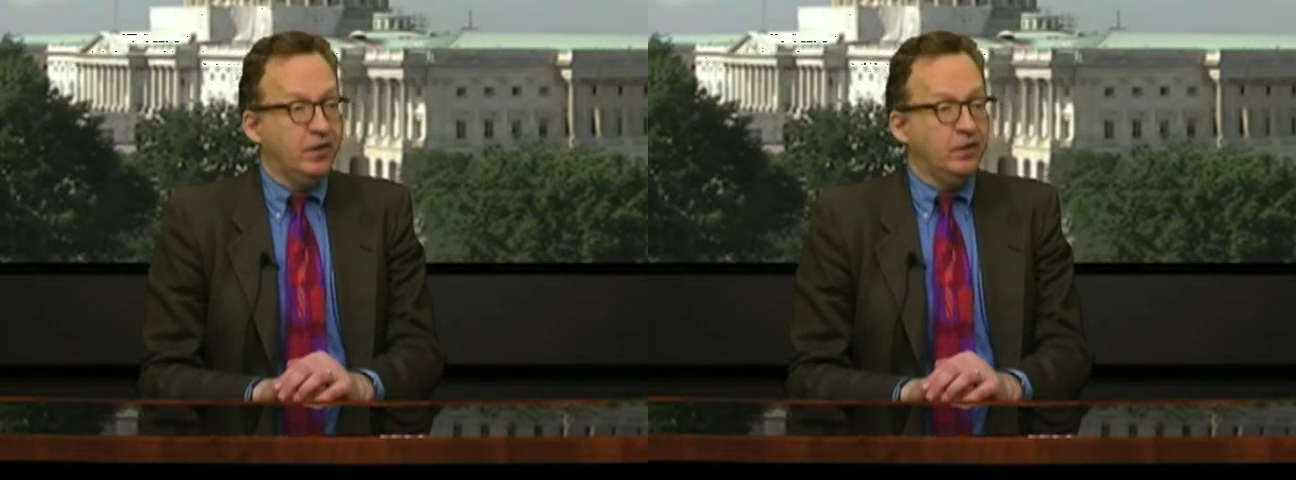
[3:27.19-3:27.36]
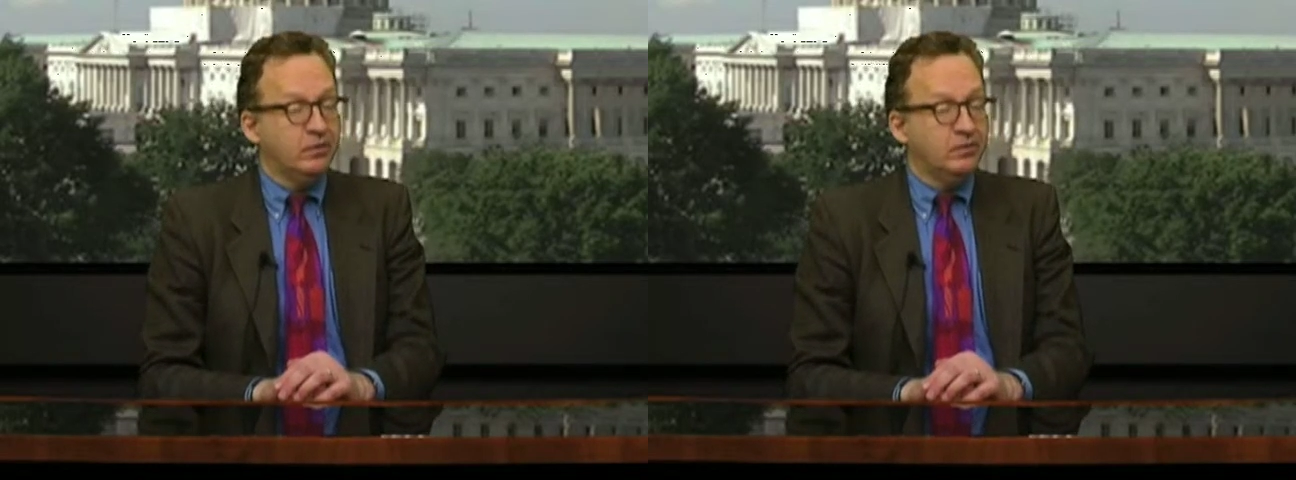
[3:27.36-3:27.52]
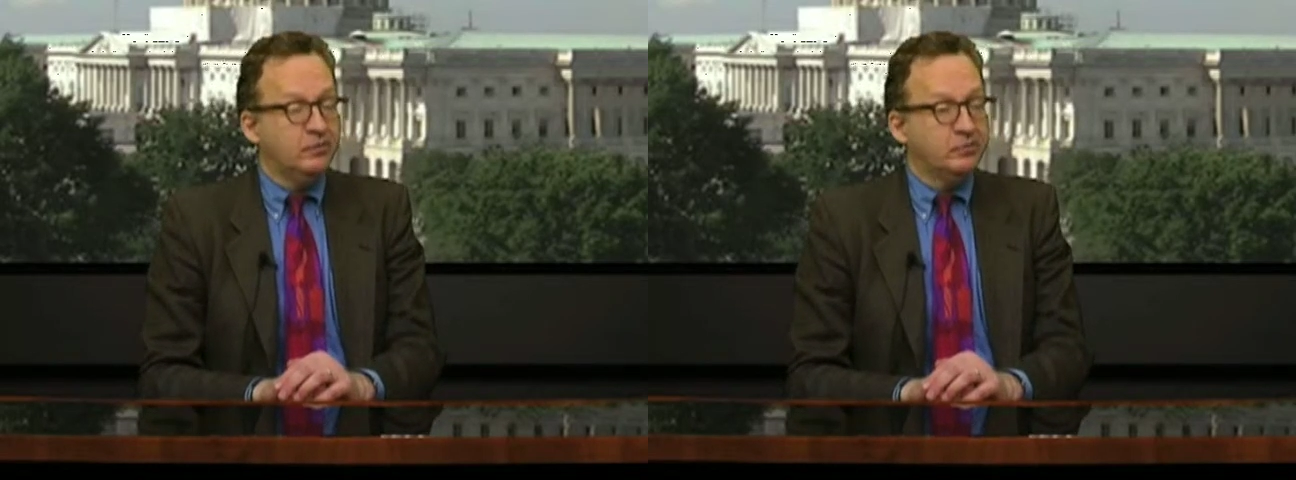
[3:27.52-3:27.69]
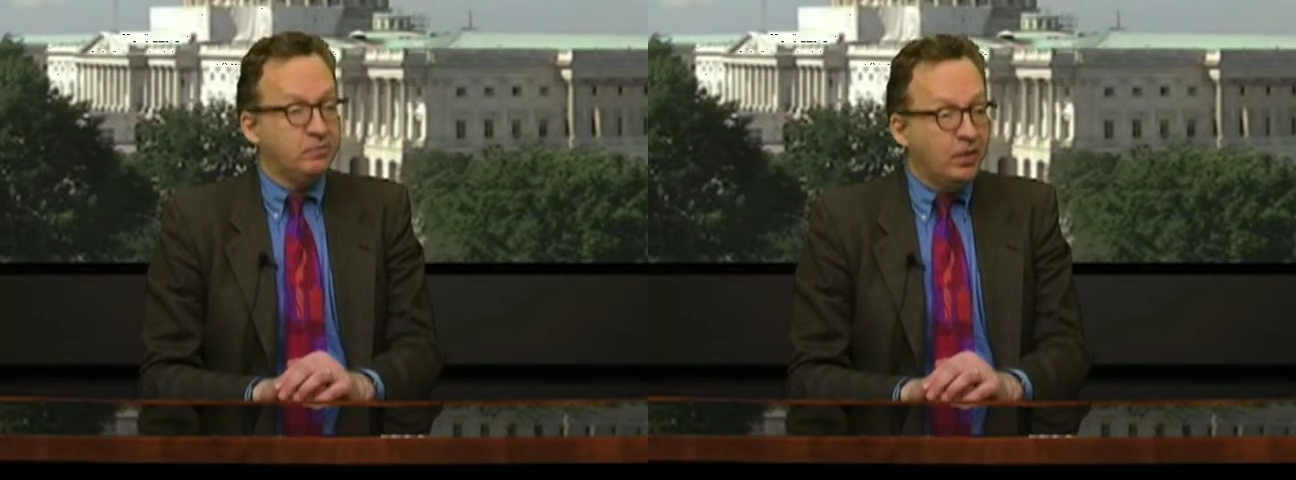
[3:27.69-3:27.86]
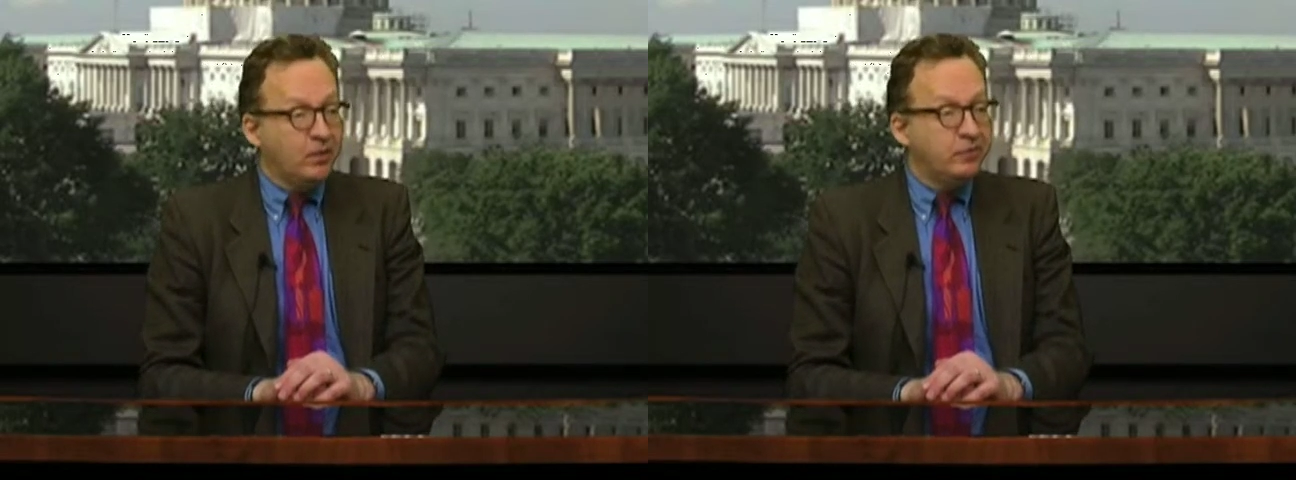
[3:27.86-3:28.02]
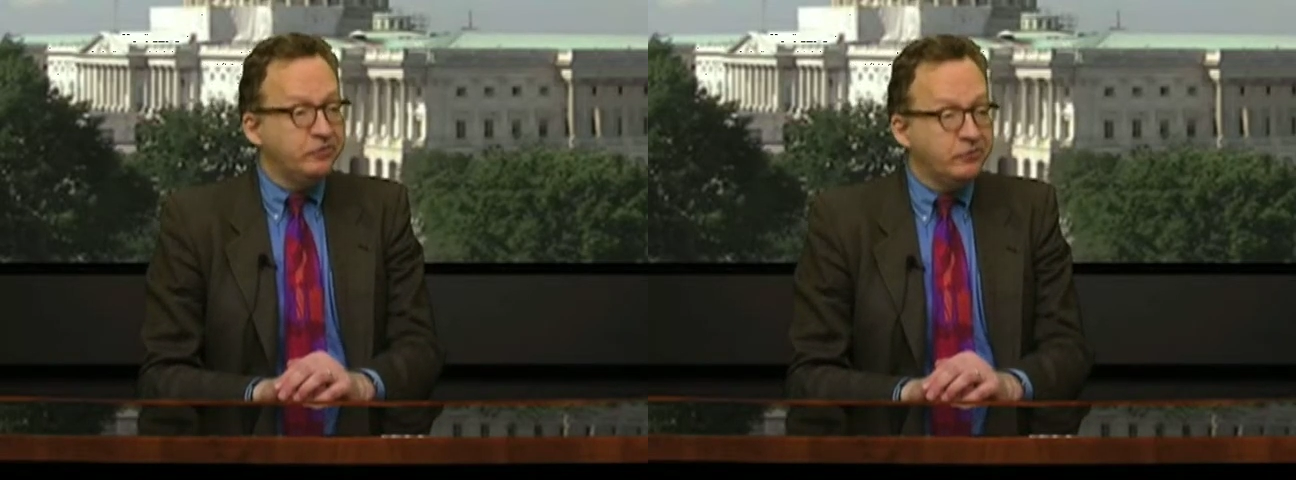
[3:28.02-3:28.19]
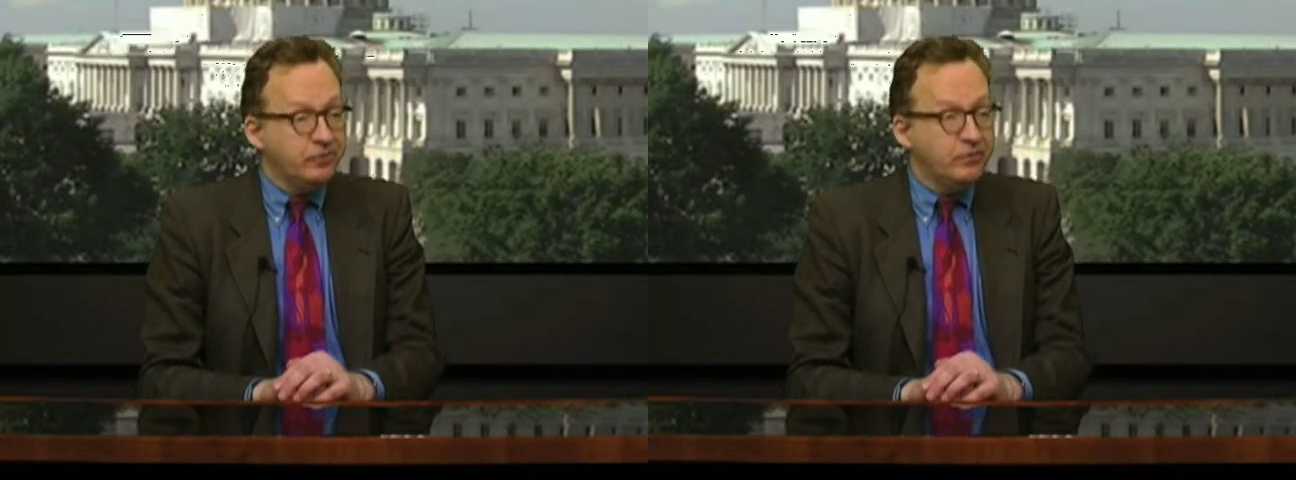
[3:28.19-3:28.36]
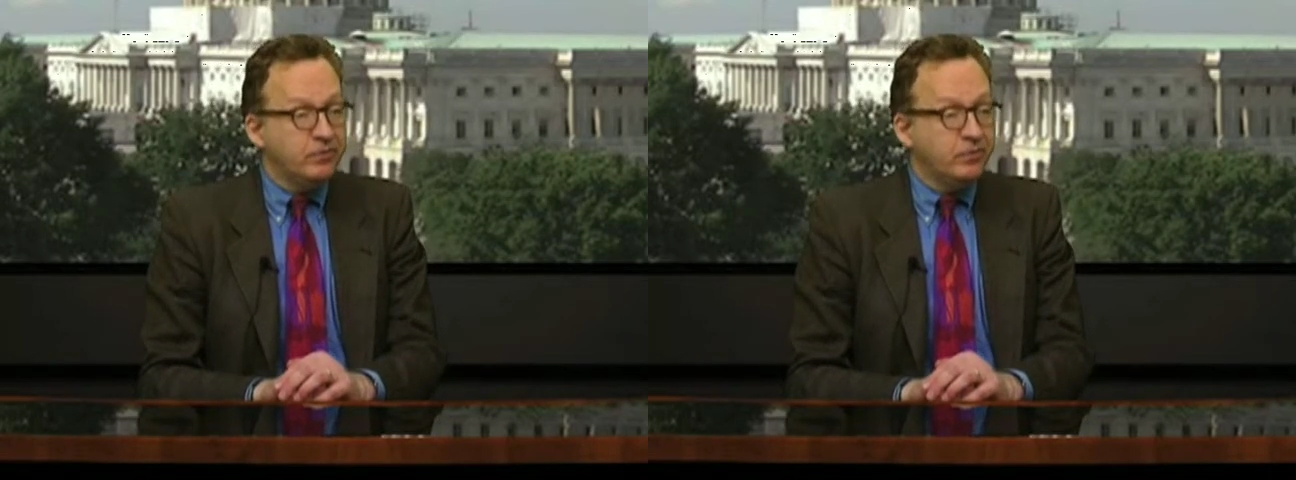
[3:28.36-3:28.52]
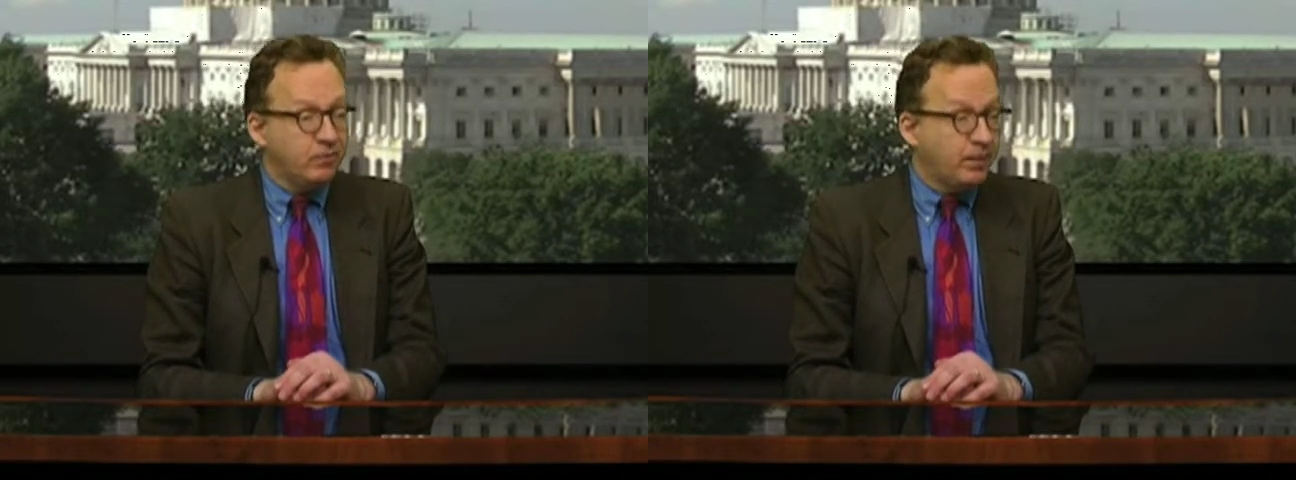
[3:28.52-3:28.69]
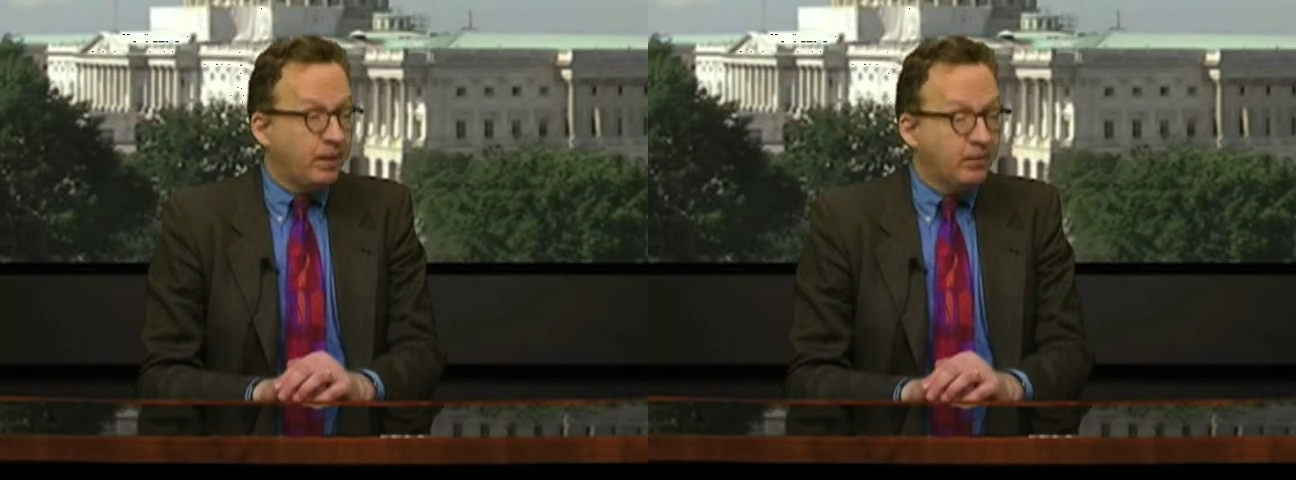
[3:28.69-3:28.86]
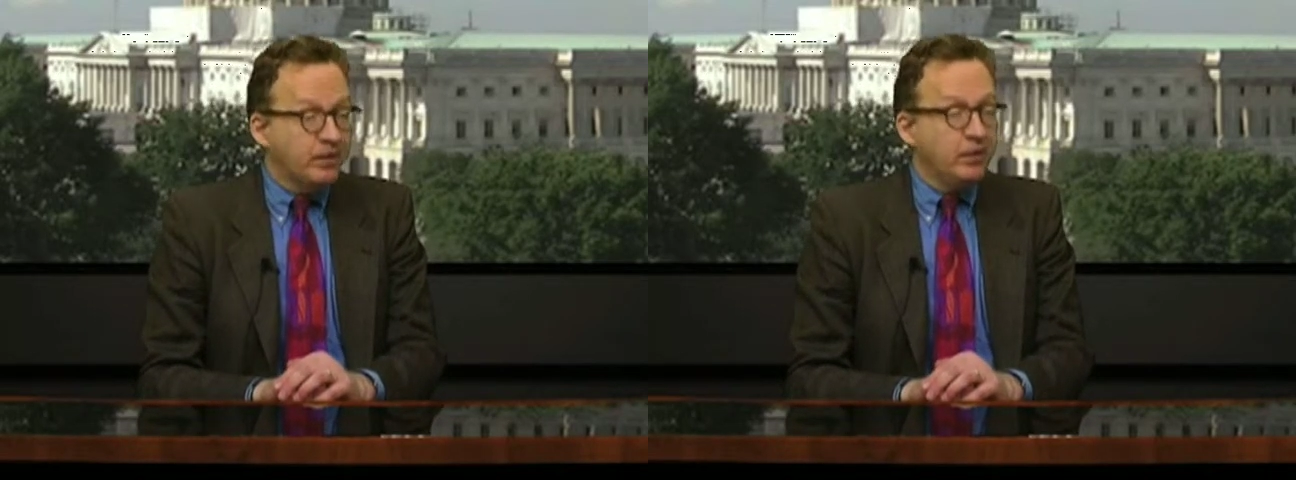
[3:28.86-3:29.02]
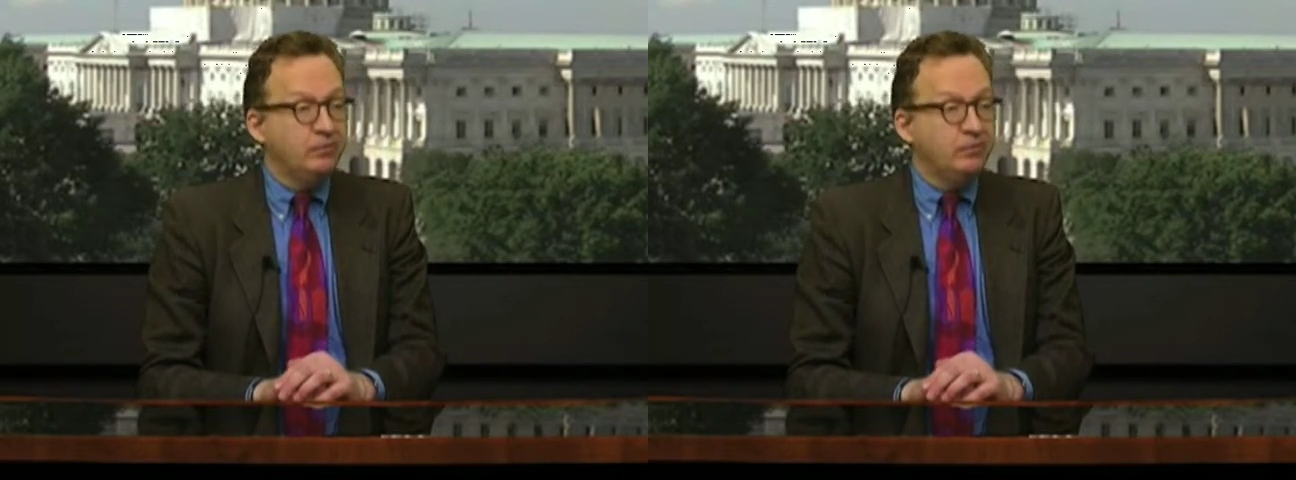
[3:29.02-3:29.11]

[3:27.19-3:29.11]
who was opposed to a Republican,